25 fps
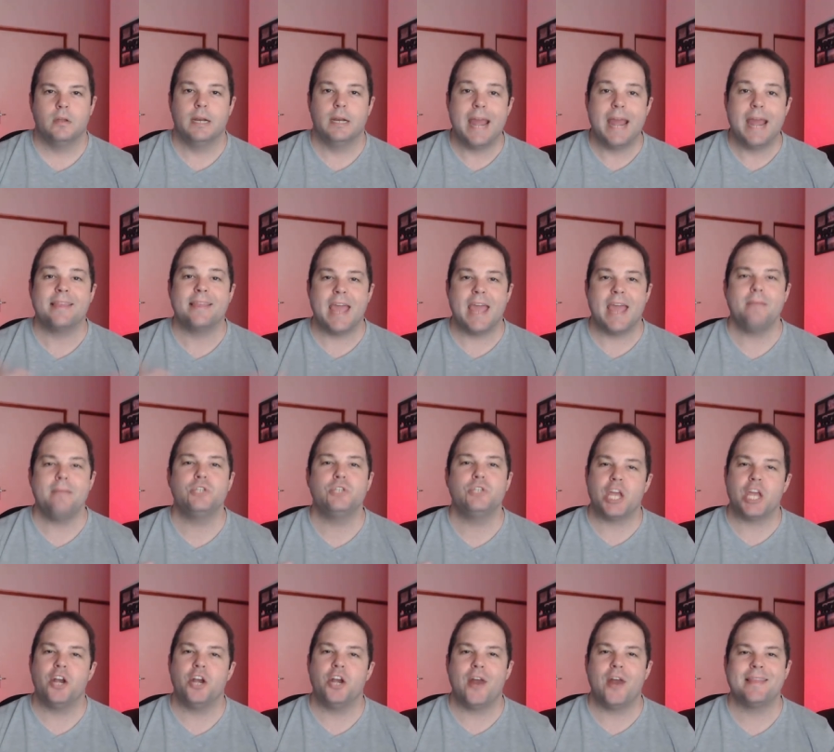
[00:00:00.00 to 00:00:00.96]
Let them
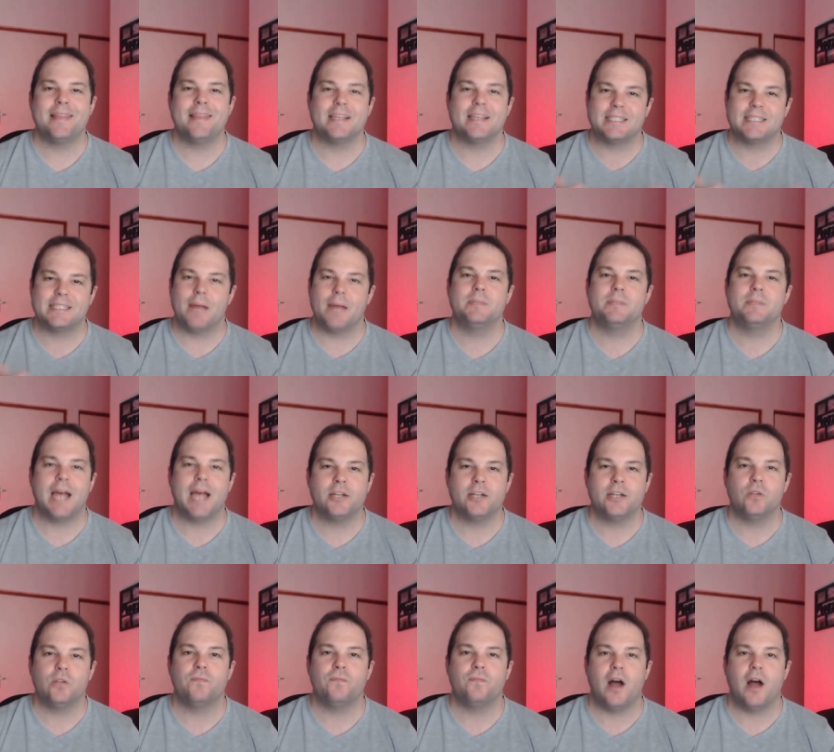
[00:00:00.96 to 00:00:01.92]
generate the
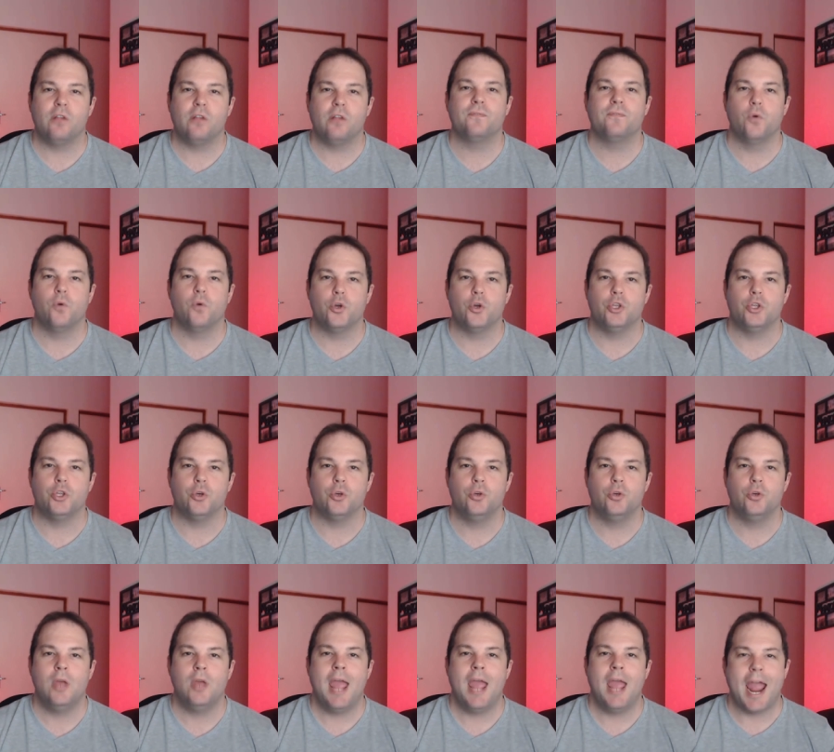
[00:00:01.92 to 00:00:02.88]
subtitle file for
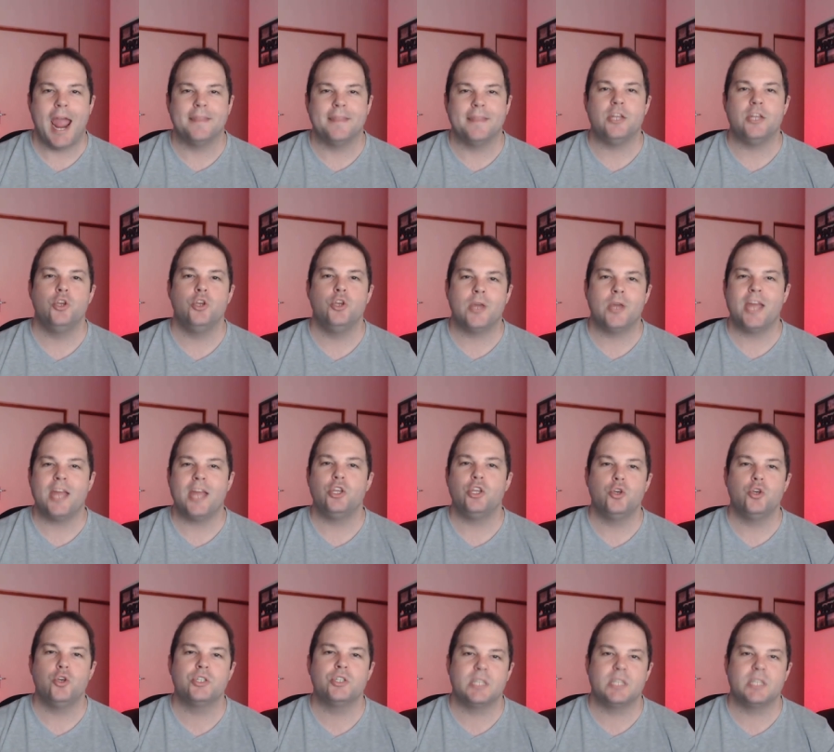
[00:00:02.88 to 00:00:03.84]
you, and then you can
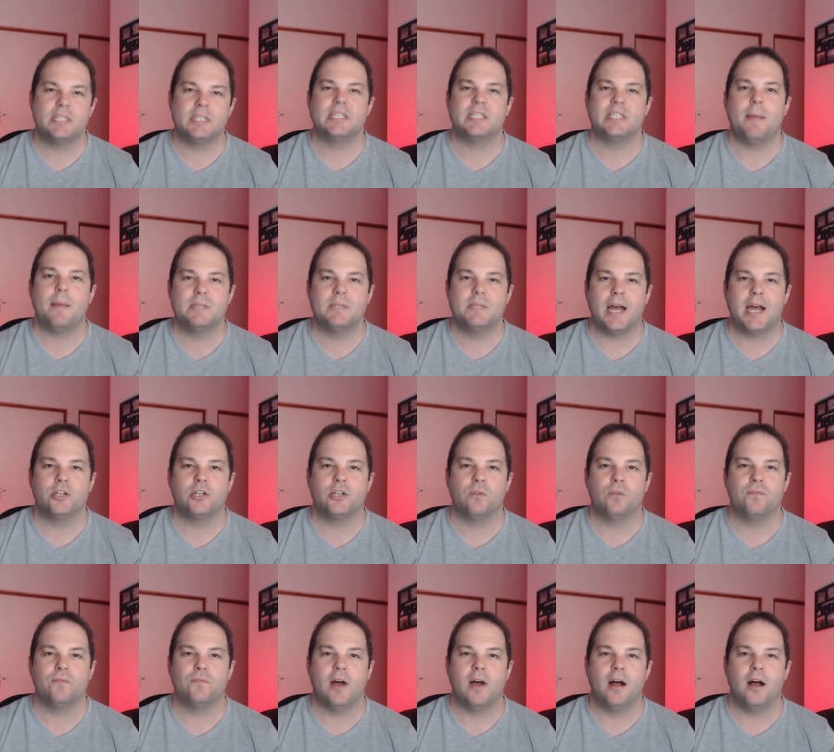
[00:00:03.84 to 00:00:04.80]
use this
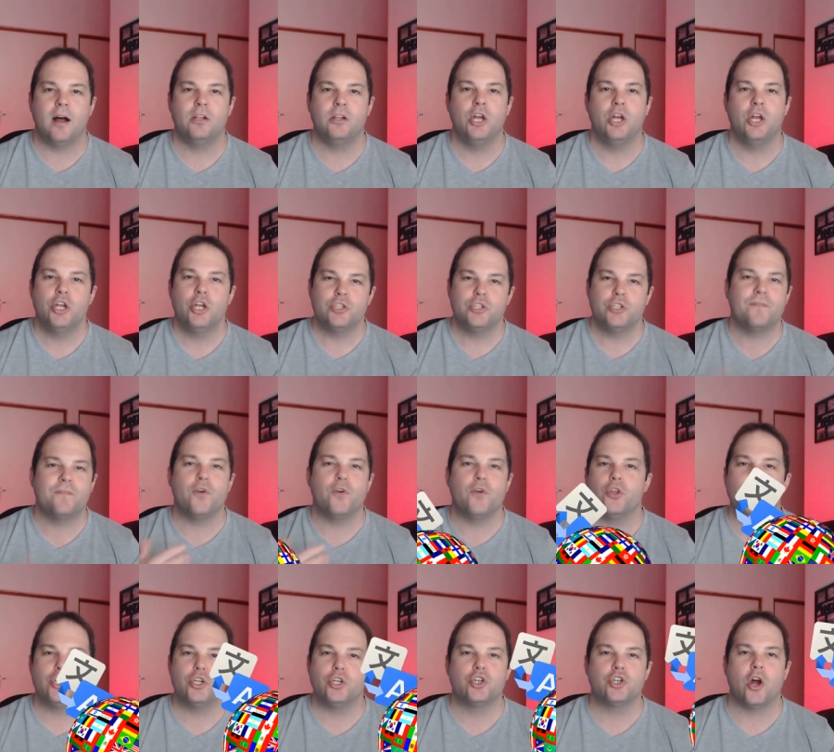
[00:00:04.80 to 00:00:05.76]
subtitle file to
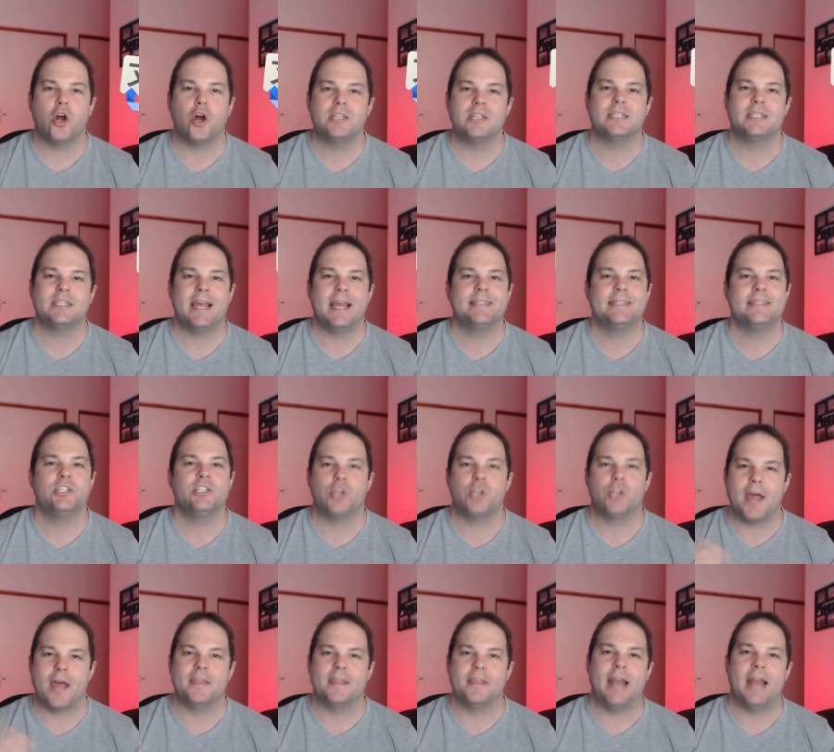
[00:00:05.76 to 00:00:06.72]
further translate
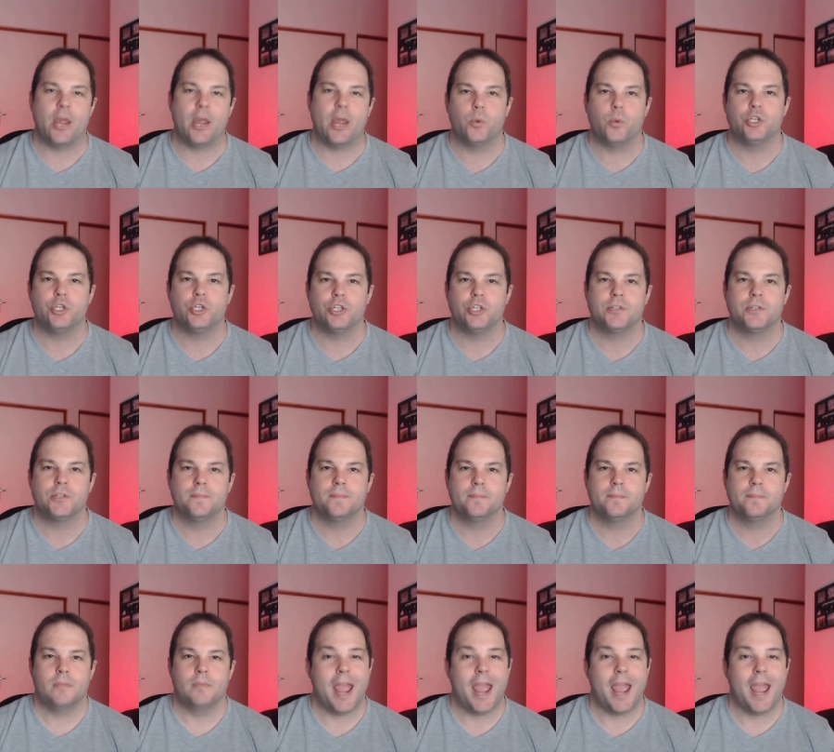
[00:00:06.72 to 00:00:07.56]
into other languages.